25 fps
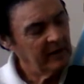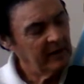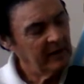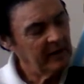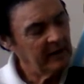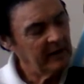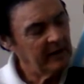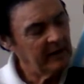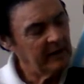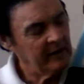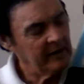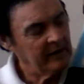
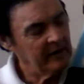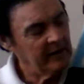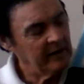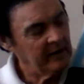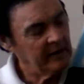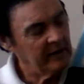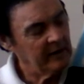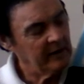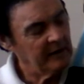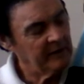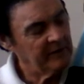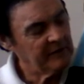And
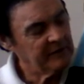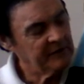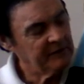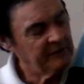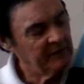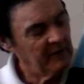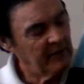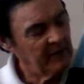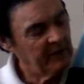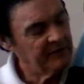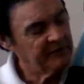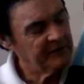uh, this
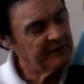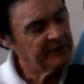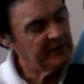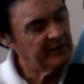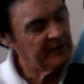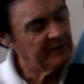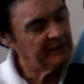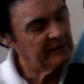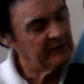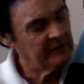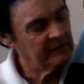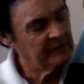
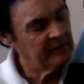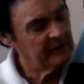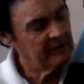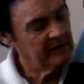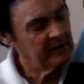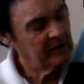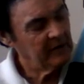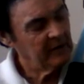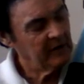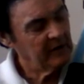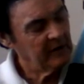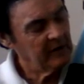5-7
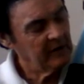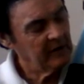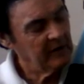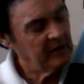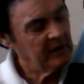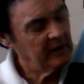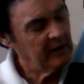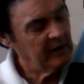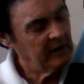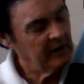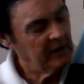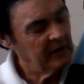
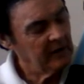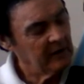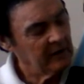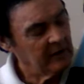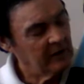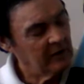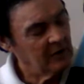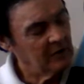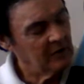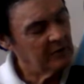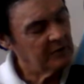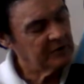
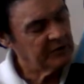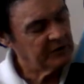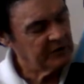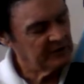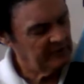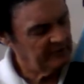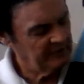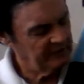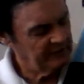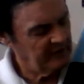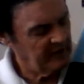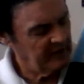goes
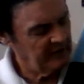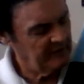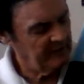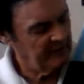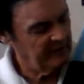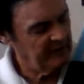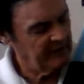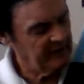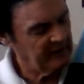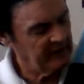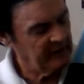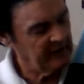from
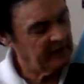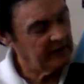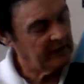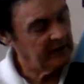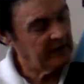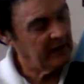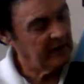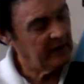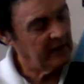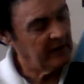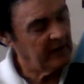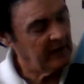the
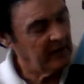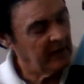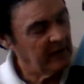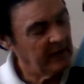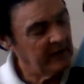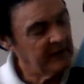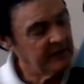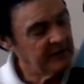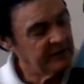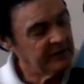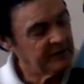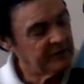
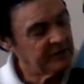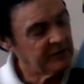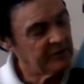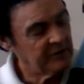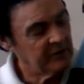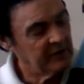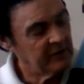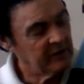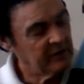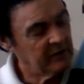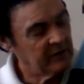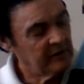A
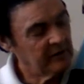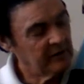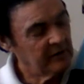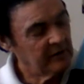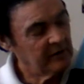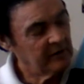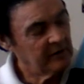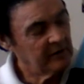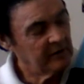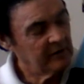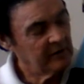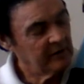string
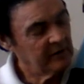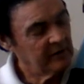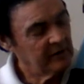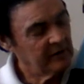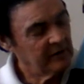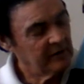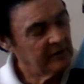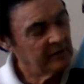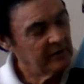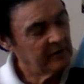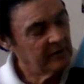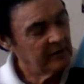
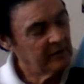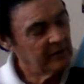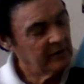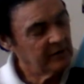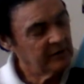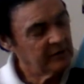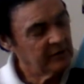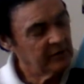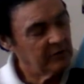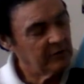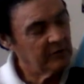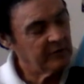
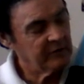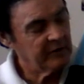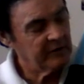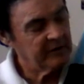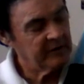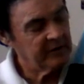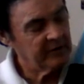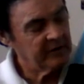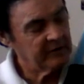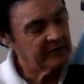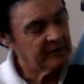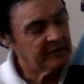to the
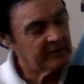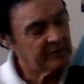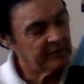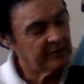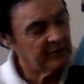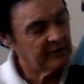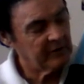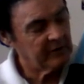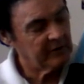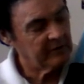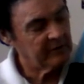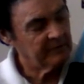D
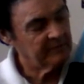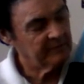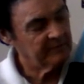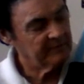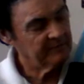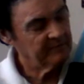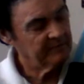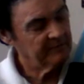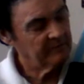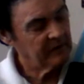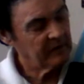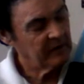string.
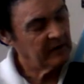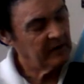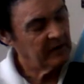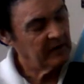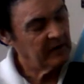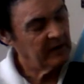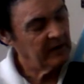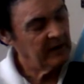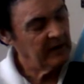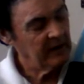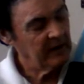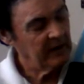
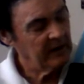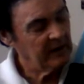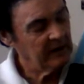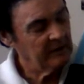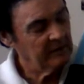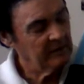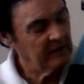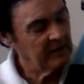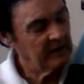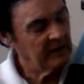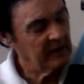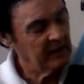And
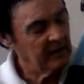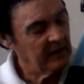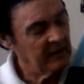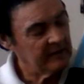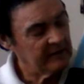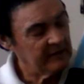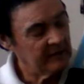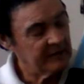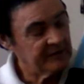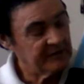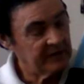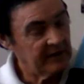as
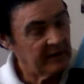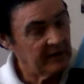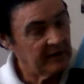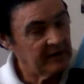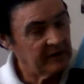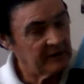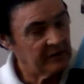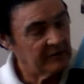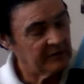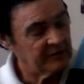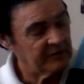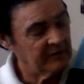I said, it
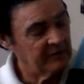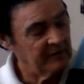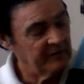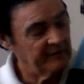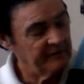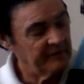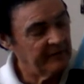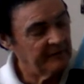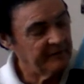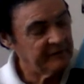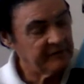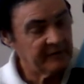goes from the
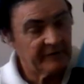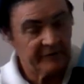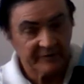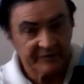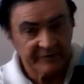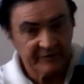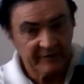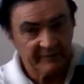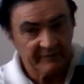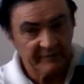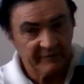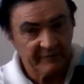5th to the
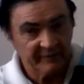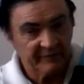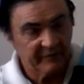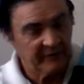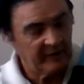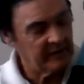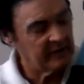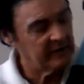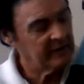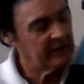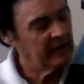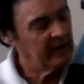7th
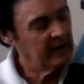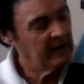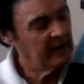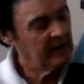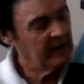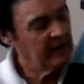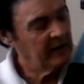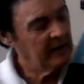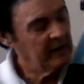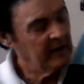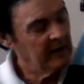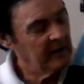fret.
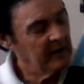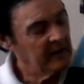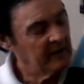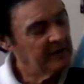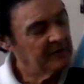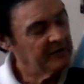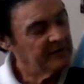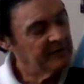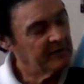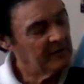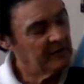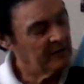And
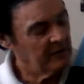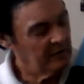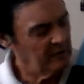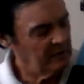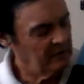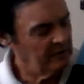so